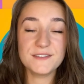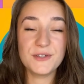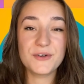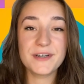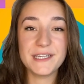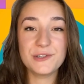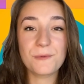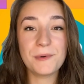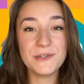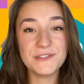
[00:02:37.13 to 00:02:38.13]
you're in your
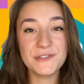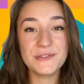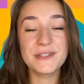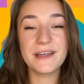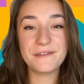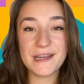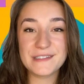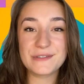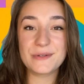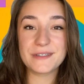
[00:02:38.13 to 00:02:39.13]
personal
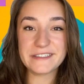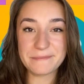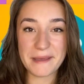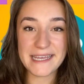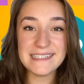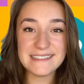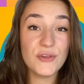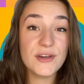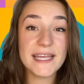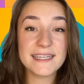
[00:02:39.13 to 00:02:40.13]
Visale space,
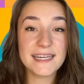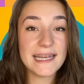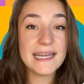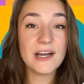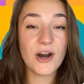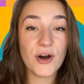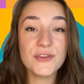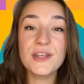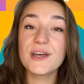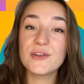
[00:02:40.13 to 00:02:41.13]
you can click
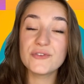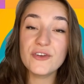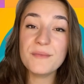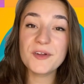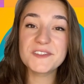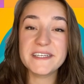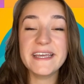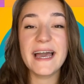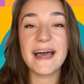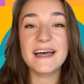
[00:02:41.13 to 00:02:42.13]
on
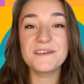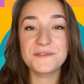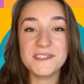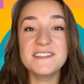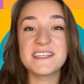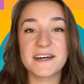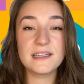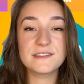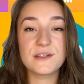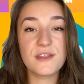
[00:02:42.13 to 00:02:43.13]
Demander un visa.
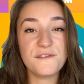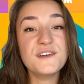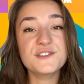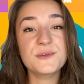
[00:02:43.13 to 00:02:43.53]
So the first